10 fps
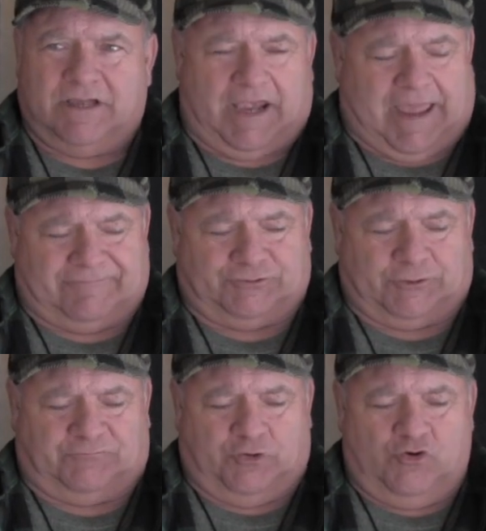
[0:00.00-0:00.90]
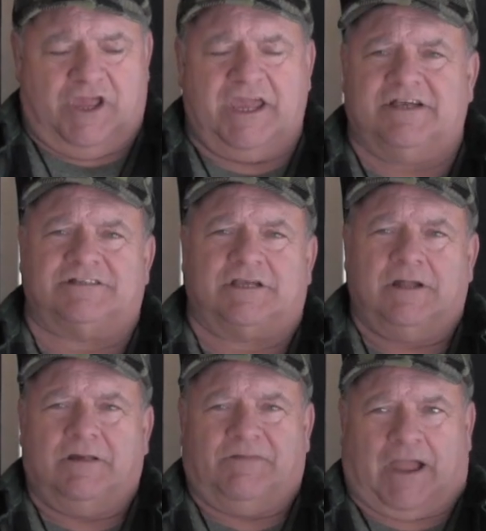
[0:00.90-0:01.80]
And after a few years,
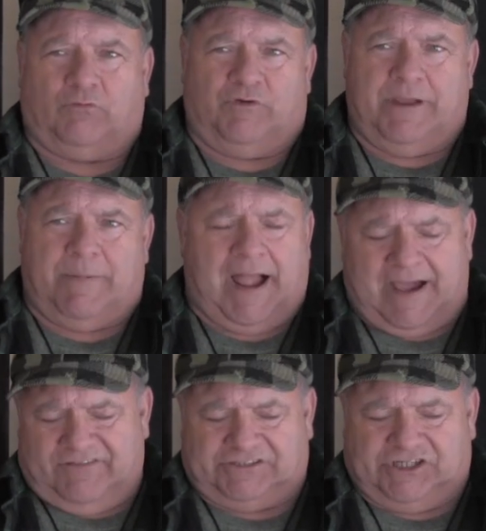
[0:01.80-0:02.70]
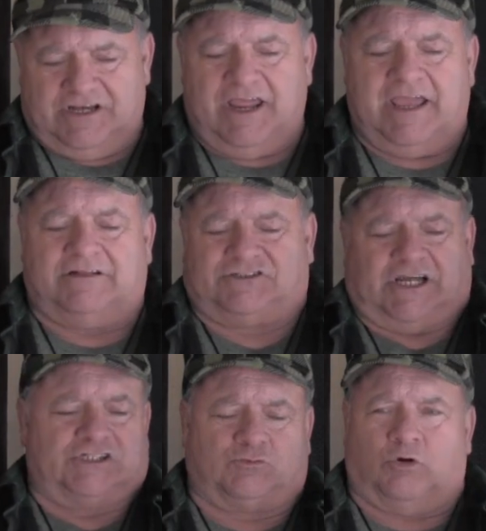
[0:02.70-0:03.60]
that rebar that's in there
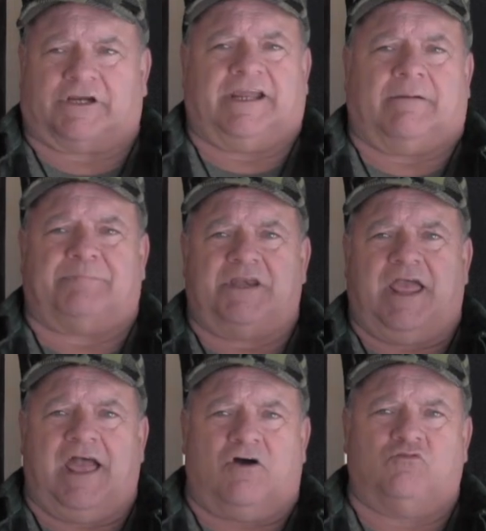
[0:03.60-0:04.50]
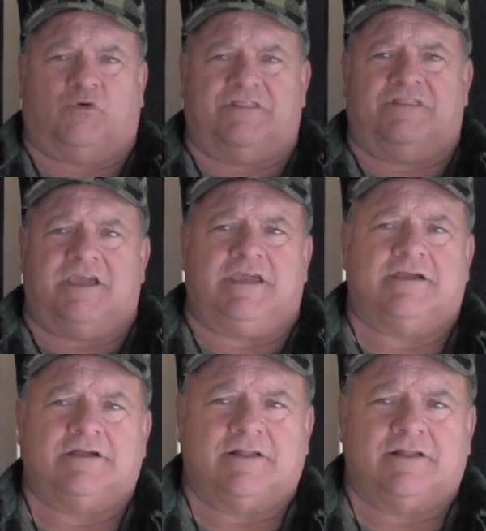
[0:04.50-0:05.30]
starts working up and down with the